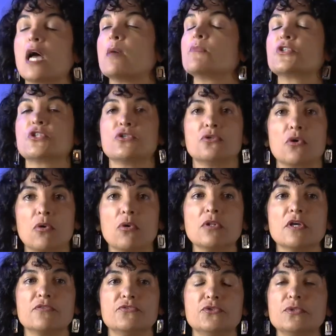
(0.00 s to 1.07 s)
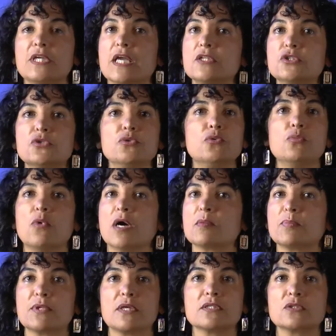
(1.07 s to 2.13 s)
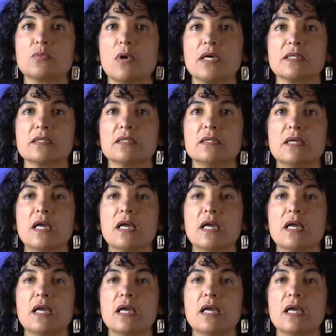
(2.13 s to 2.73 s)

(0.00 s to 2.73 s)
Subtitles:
I'm sure all of you can do 1 plus 1.